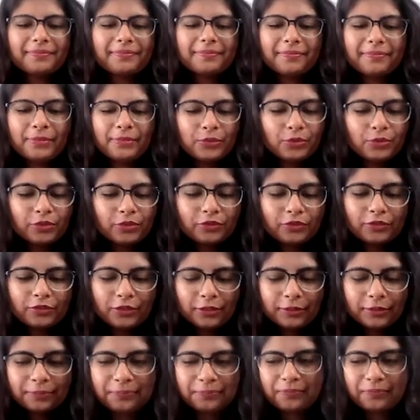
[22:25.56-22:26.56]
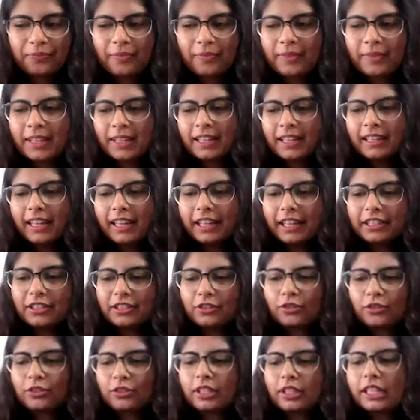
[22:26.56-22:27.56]
Beautiful. I
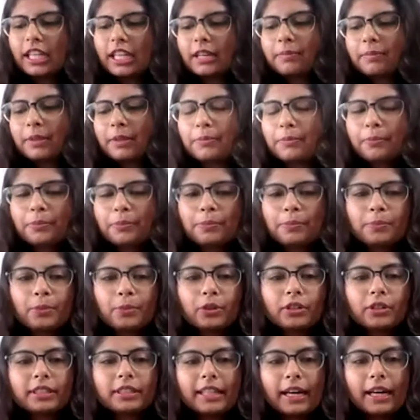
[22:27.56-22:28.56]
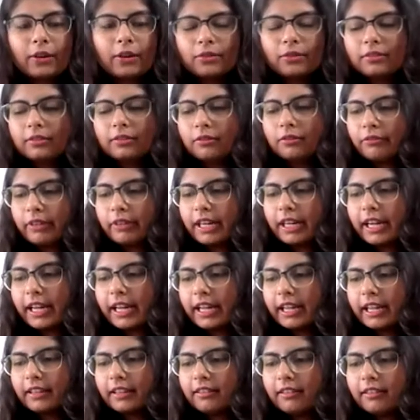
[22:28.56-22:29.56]
just couldn't keep the book down when I
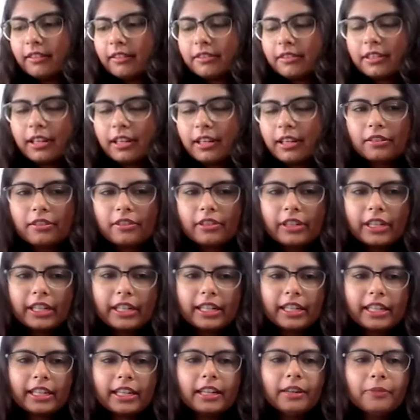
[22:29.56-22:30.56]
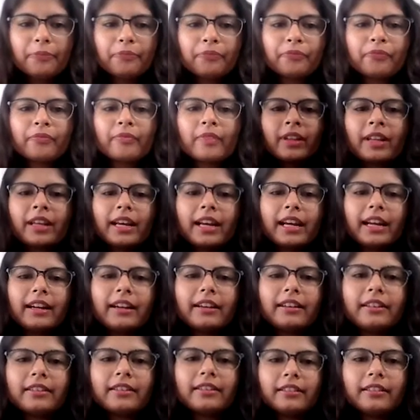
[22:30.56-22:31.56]
started reading it,
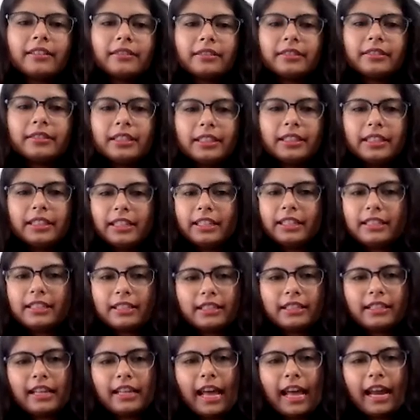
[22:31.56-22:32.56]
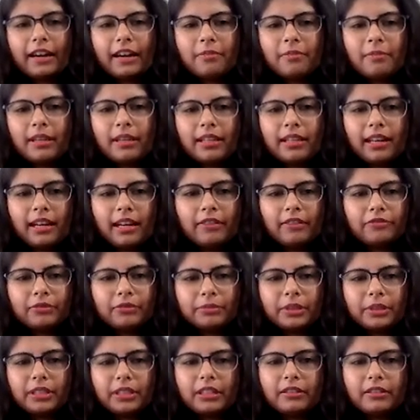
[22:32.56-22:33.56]
and it had me right
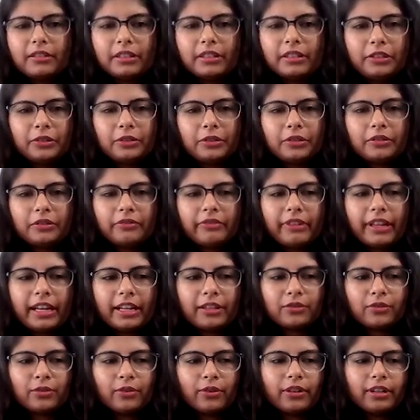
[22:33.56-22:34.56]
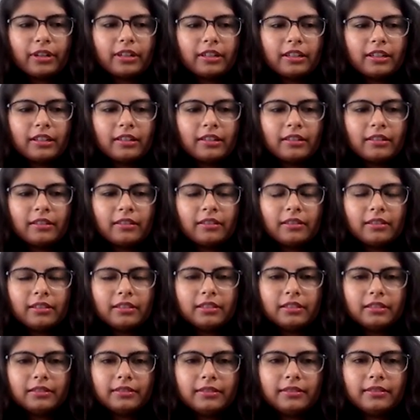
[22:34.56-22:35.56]
from the cover. When I saw it in
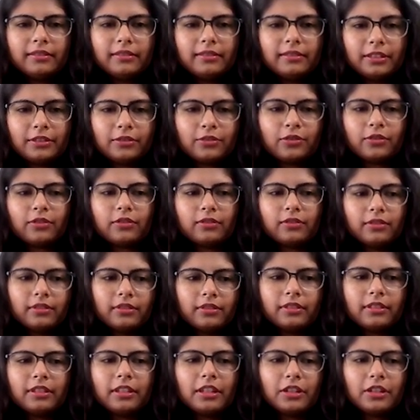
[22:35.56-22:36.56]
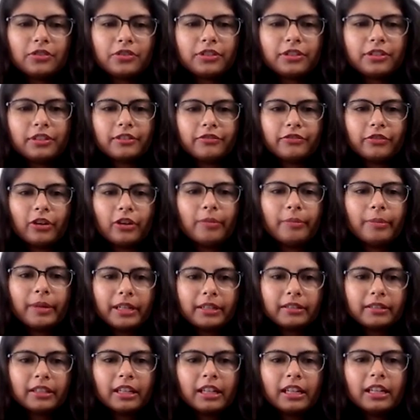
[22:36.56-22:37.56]
the digital
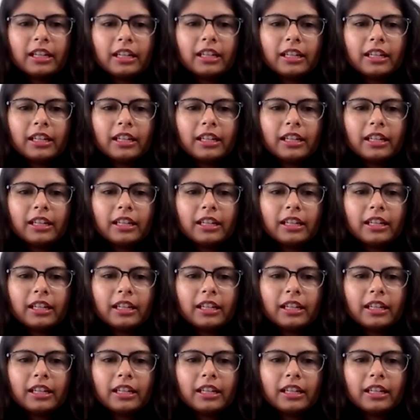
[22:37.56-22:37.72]
format,